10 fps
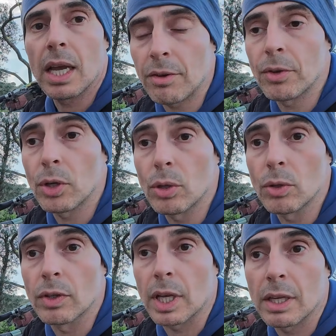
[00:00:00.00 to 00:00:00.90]
If you
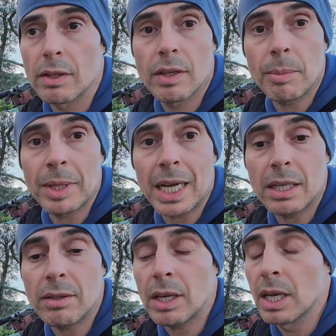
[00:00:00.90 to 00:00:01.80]
use zip
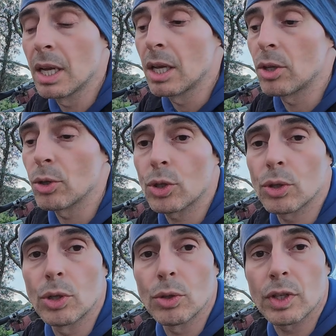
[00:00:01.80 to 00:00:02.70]
ties, you
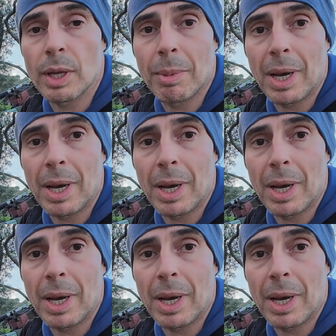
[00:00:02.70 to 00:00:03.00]
should use the